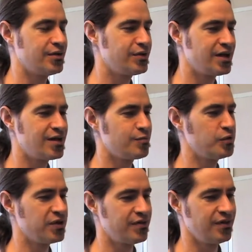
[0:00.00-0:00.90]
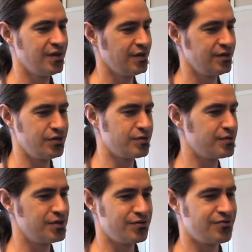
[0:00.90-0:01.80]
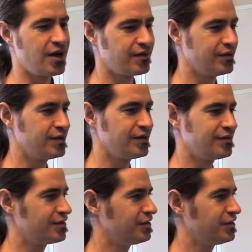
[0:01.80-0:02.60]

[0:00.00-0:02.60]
You know, you can end up with your finally